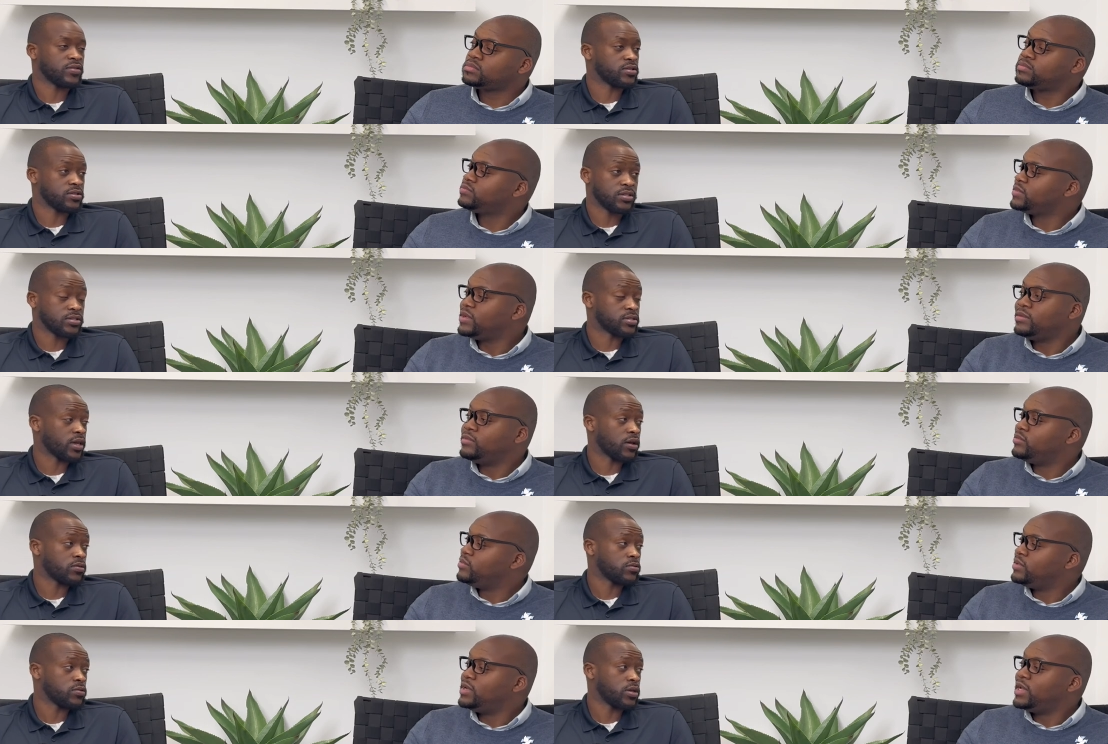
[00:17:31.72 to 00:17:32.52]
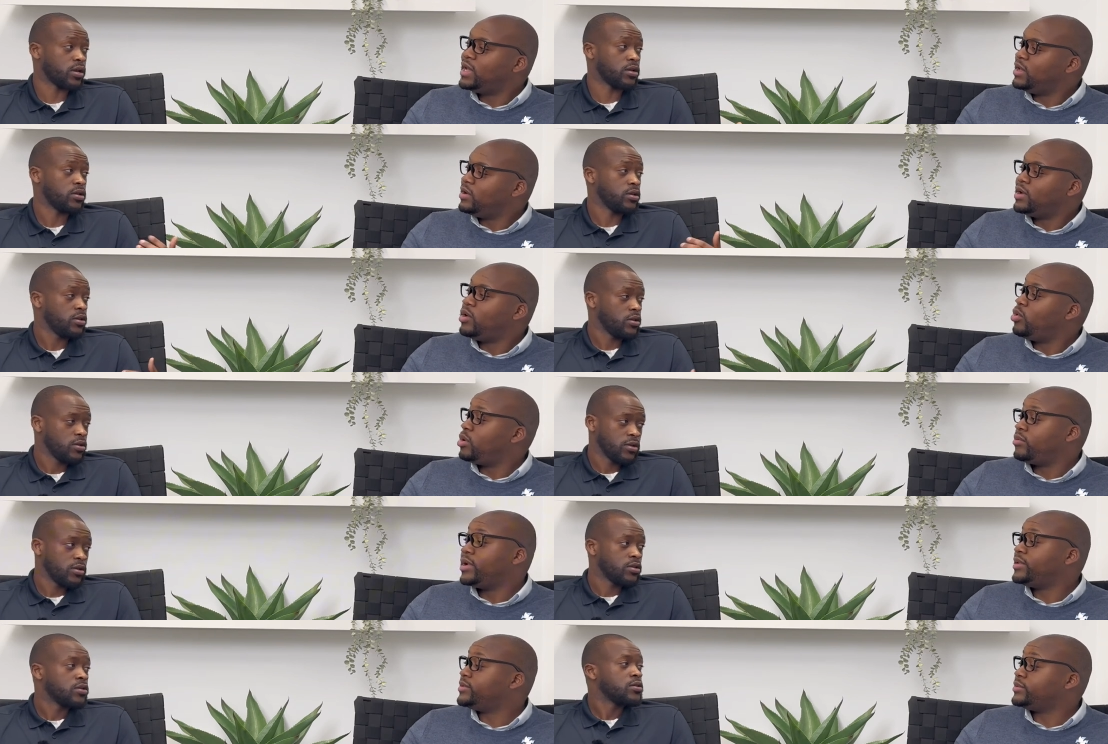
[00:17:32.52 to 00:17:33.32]
Speaker 1: a discount.
Speaker 2: Right? Oh,
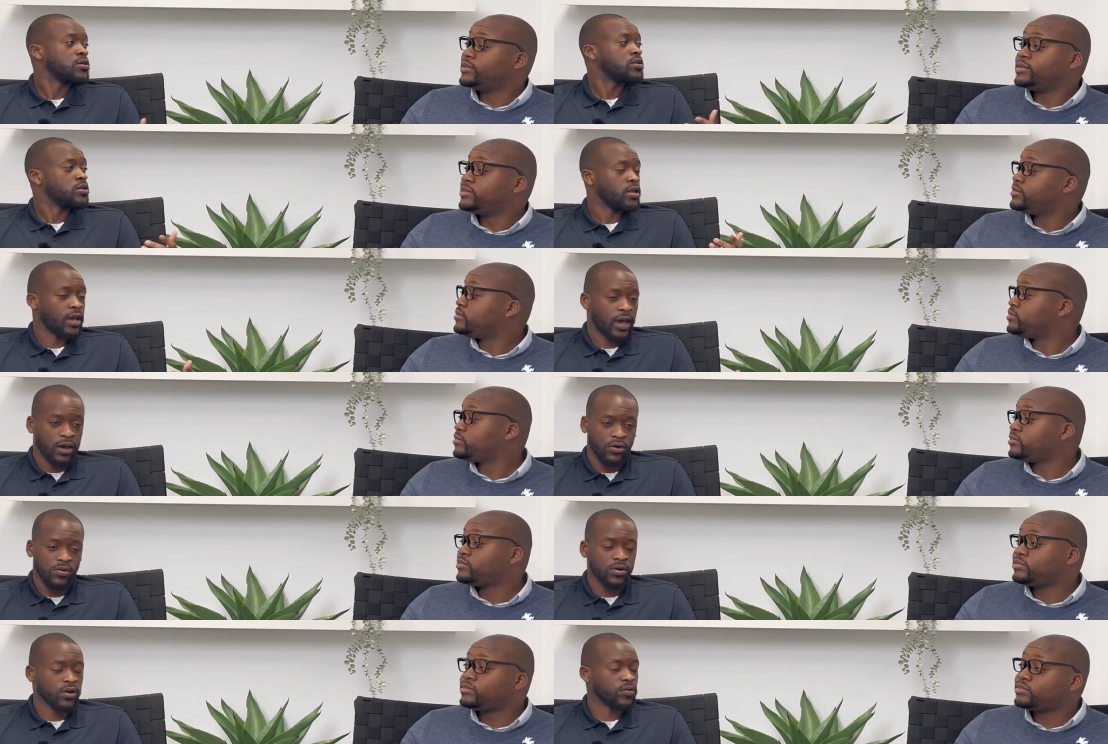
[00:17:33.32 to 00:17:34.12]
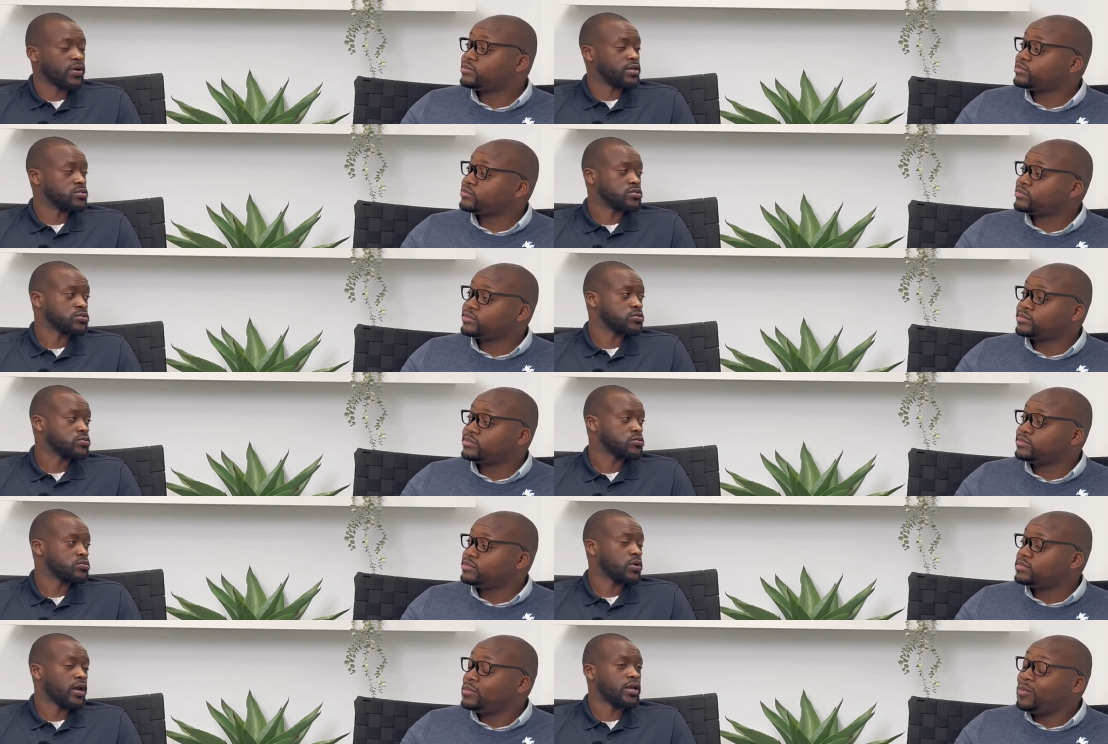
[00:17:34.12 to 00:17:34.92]
or a rental.
Speaker 1: Yeah, or a rental,
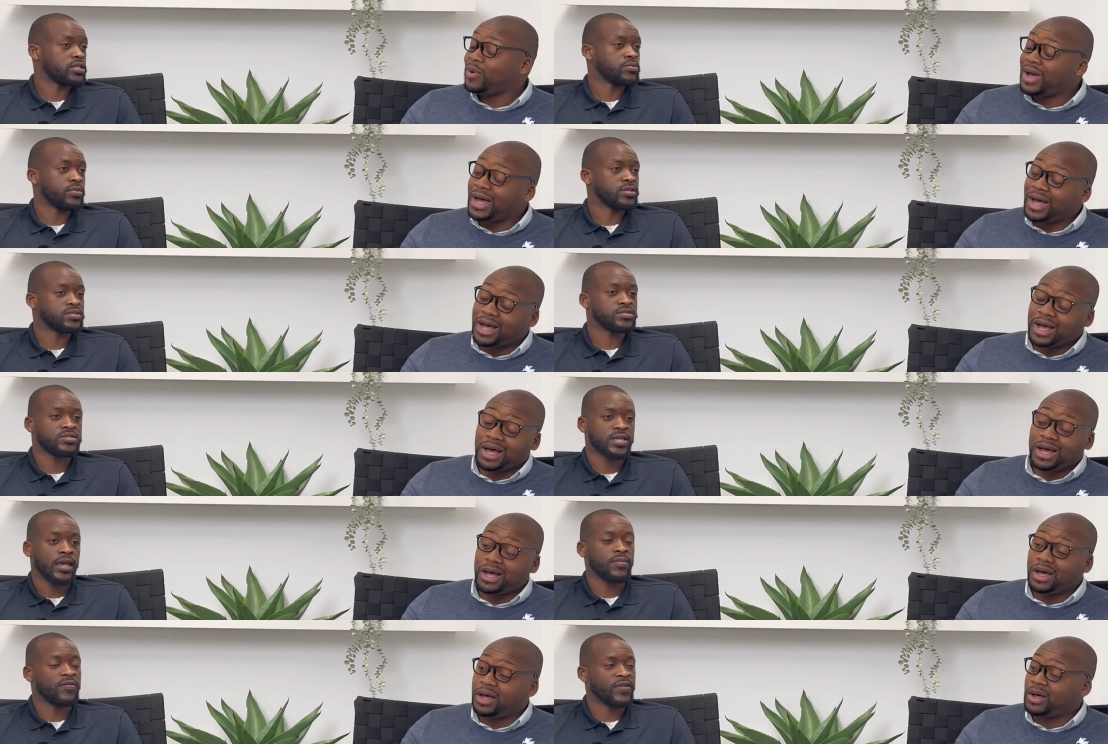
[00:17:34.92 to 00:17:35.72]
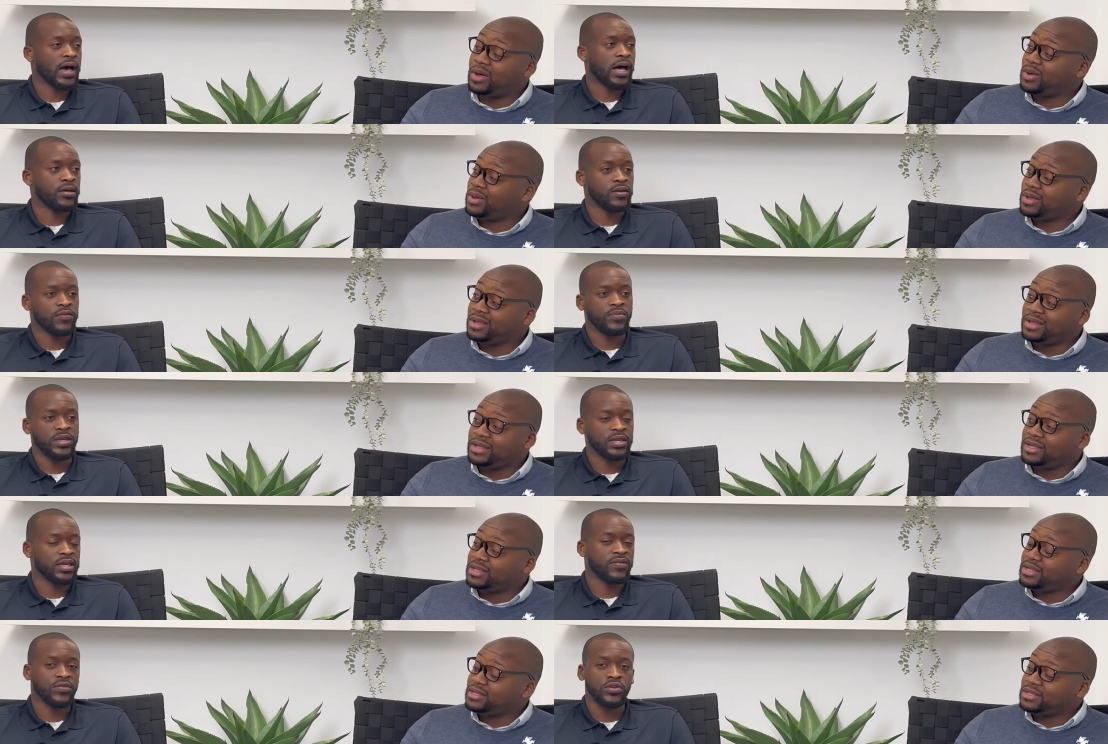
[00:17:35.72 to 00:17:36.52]
right? Wow. So it's the same value of
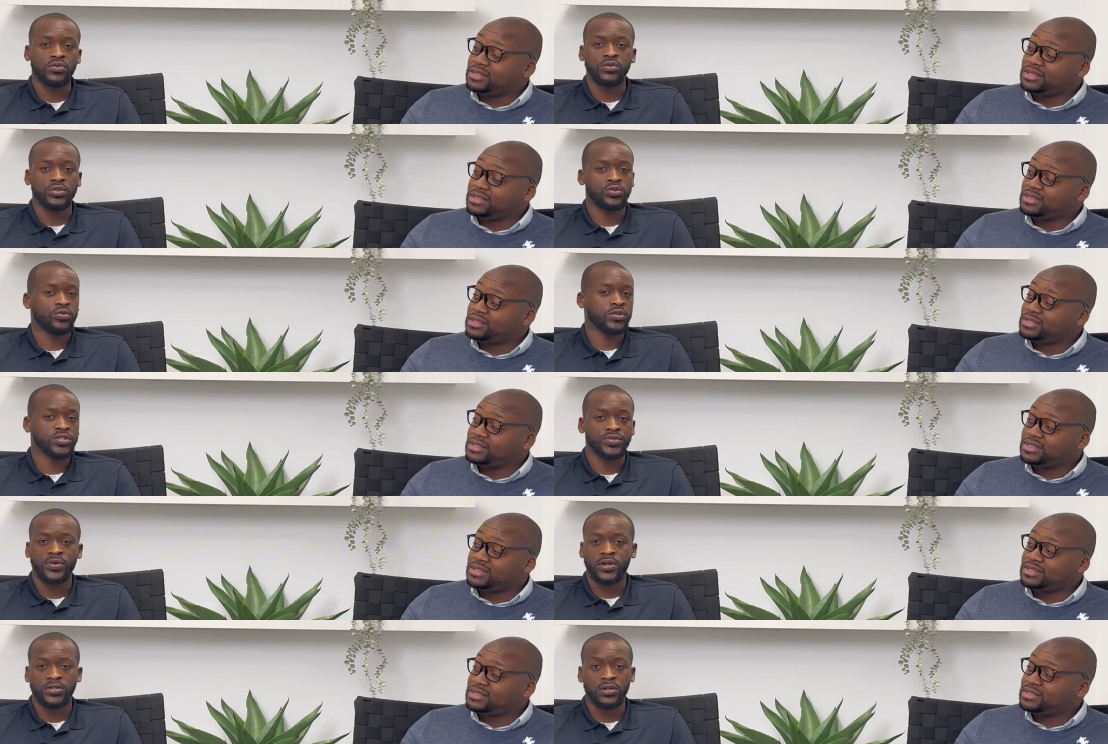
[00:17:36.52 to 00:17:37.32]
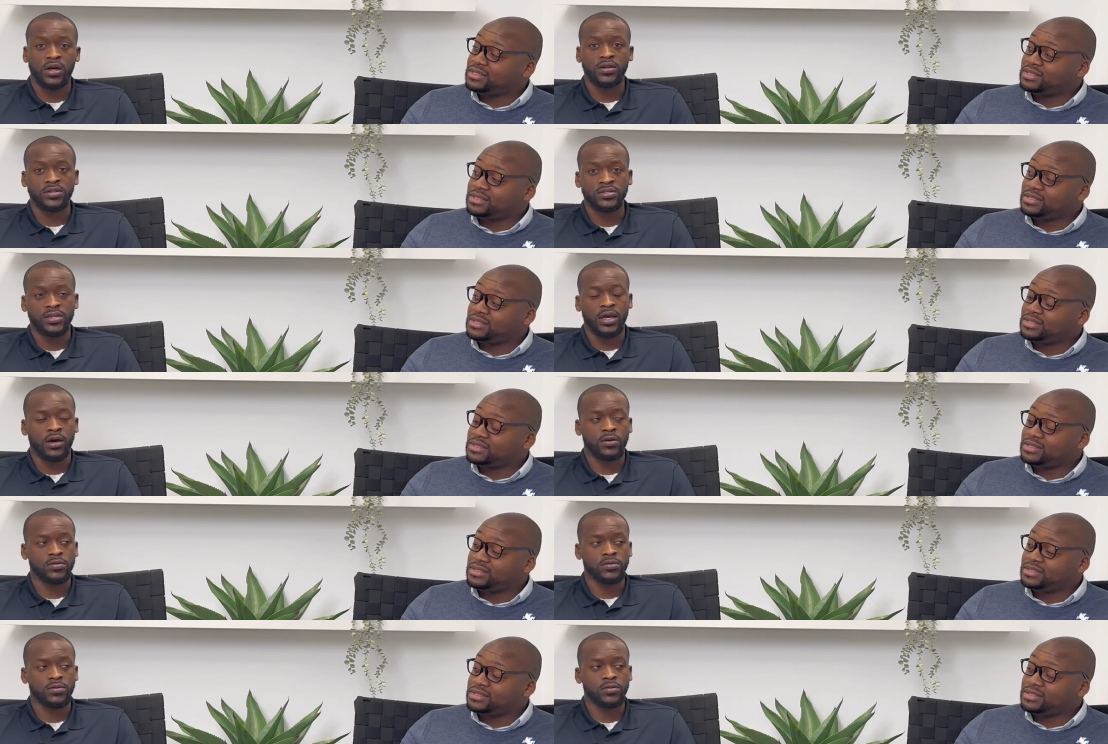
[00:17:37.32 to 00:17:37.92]
me giving you a $200, $300 discount.